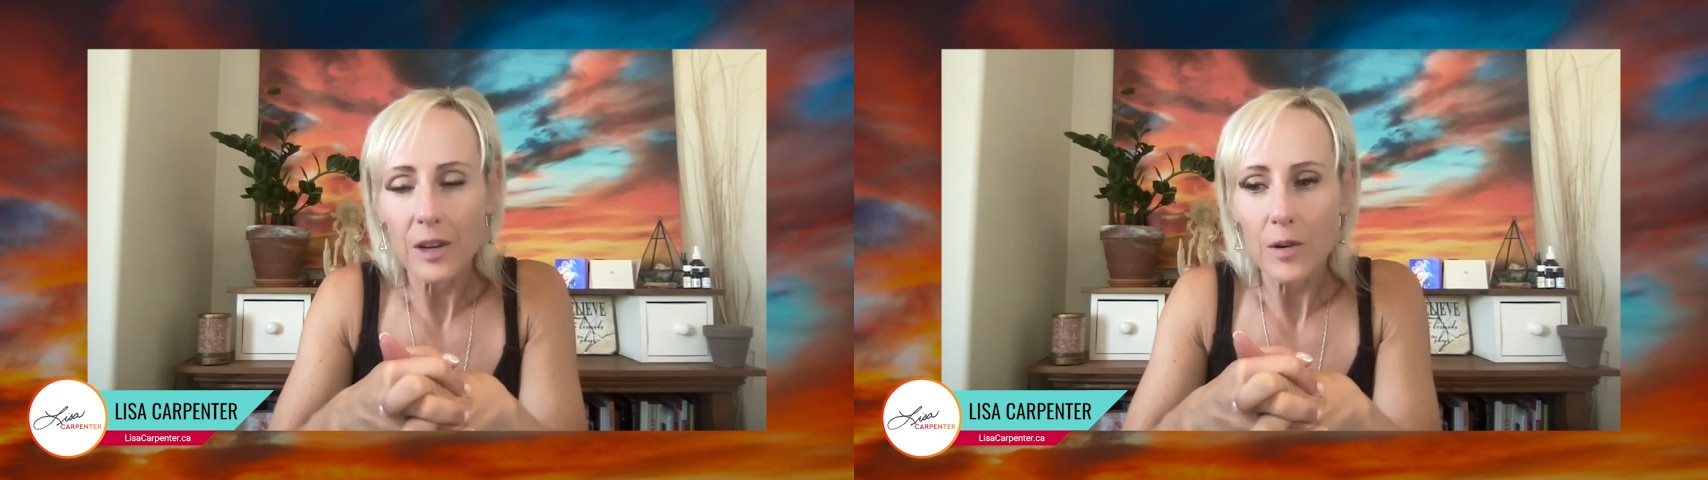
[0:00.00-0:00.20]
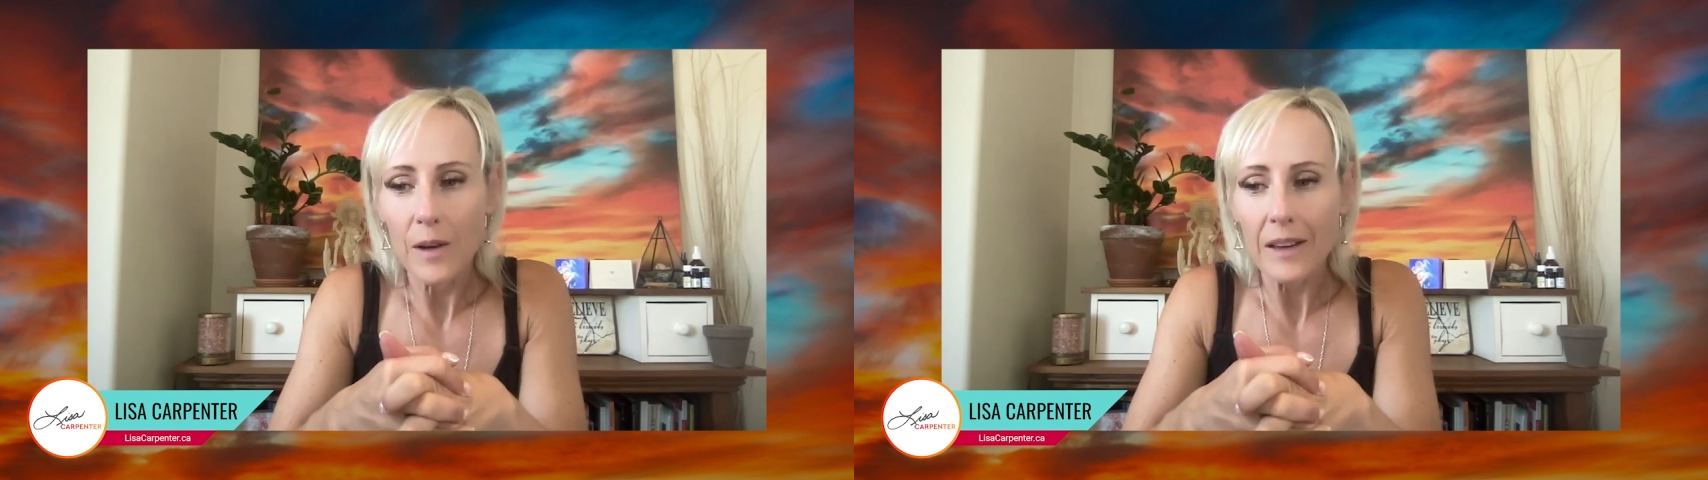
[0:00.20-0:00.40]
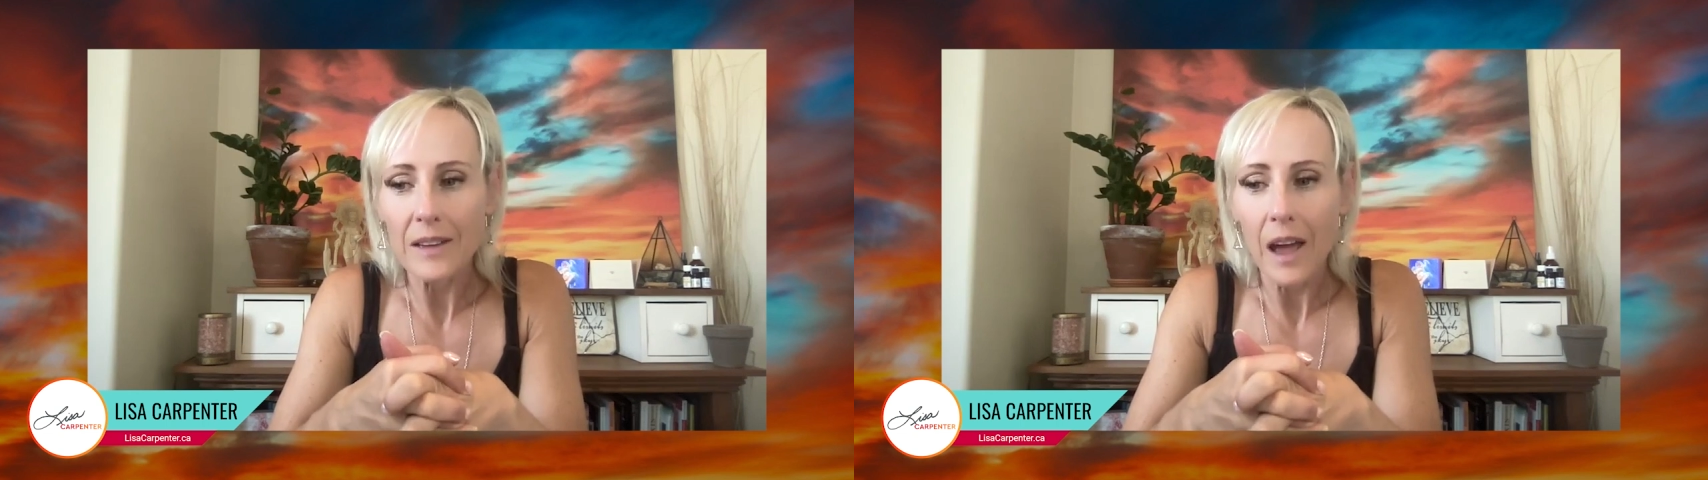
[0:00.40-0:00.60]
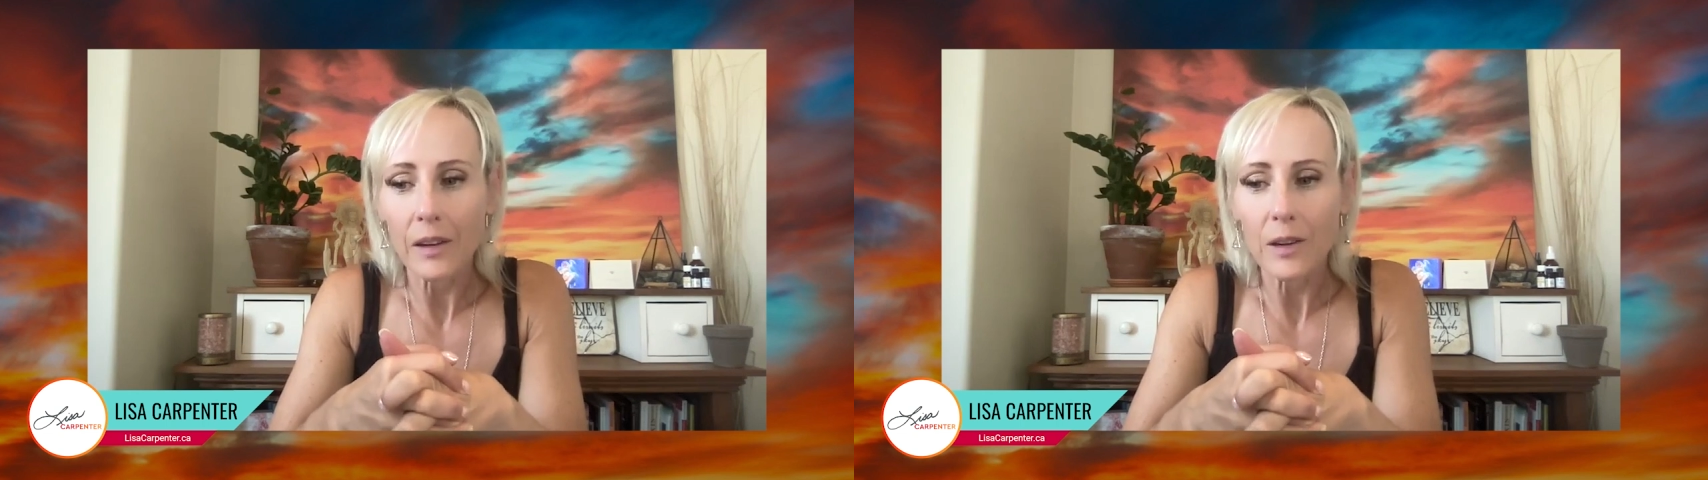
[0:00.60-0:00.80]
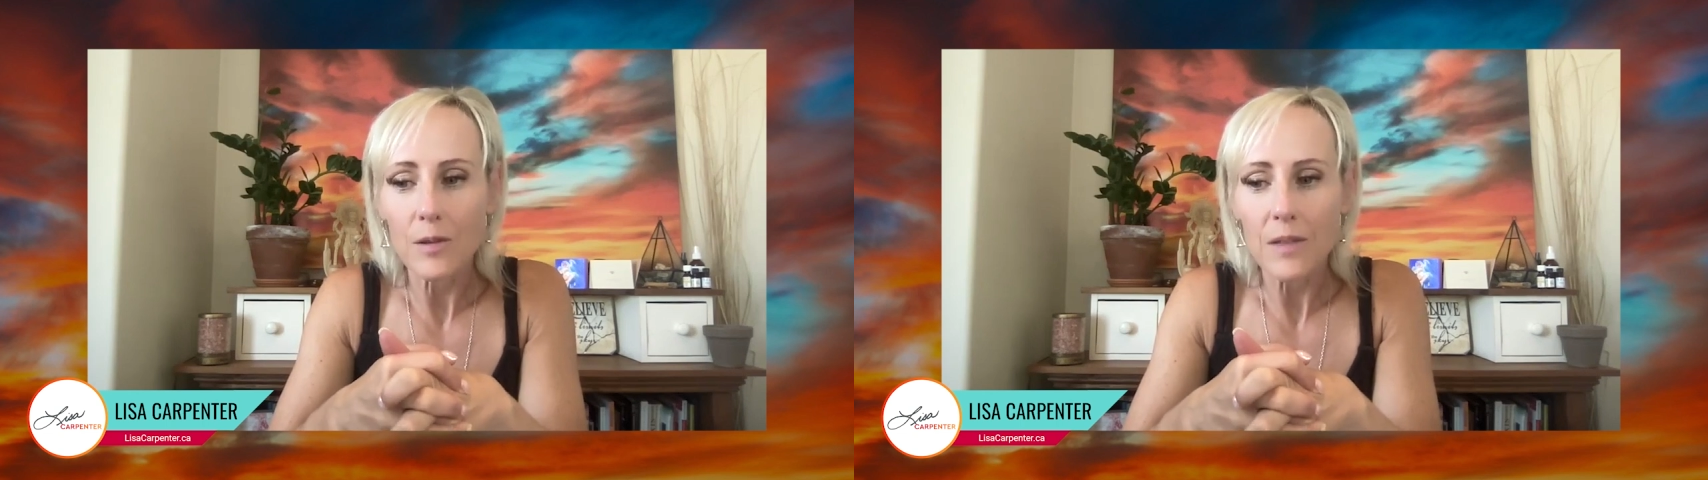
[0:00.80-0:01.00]
you and tell
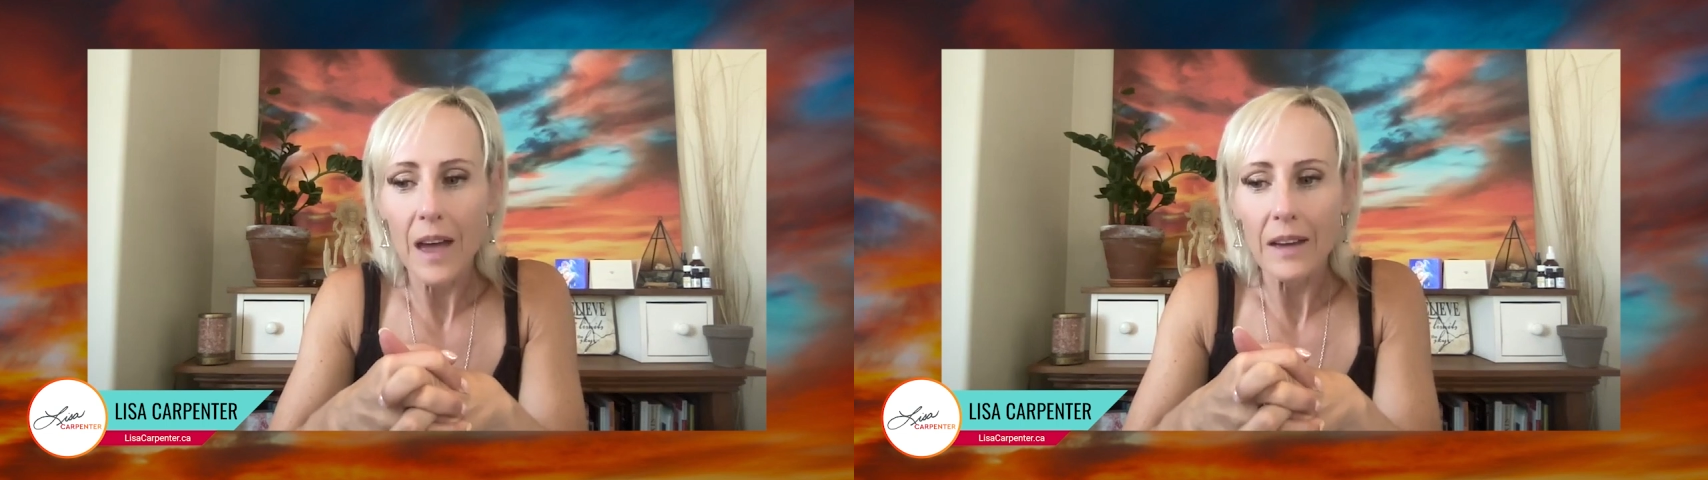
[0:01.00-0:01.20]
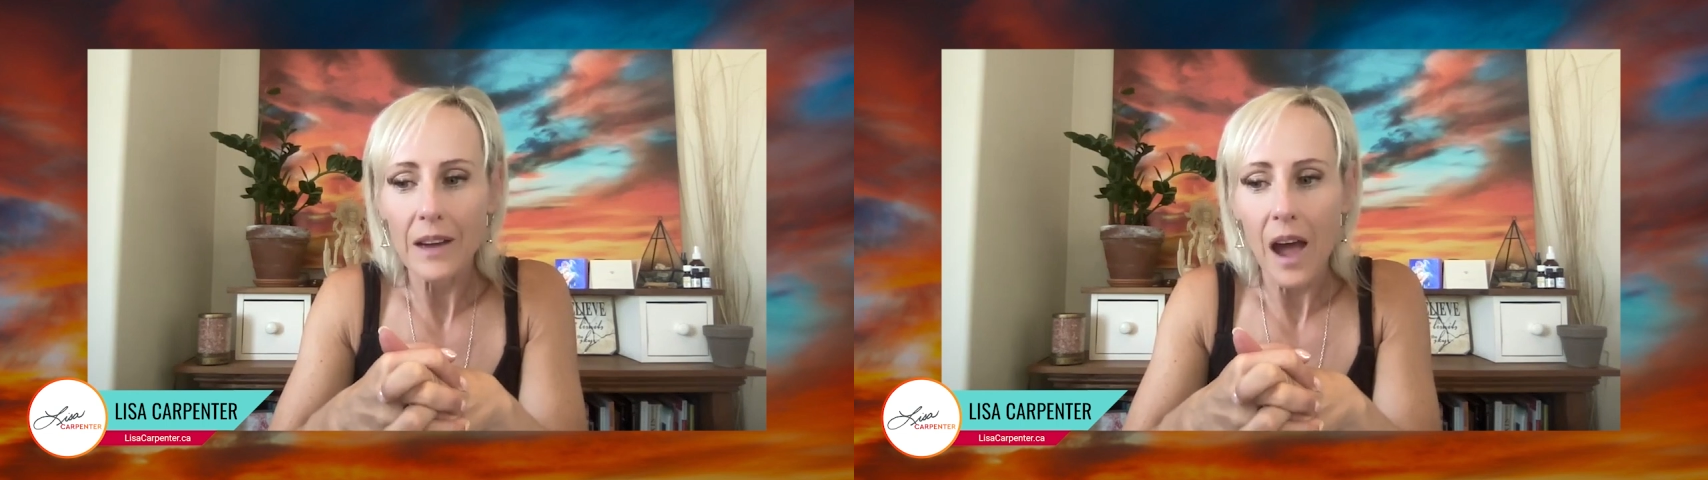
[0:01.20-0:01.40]
you that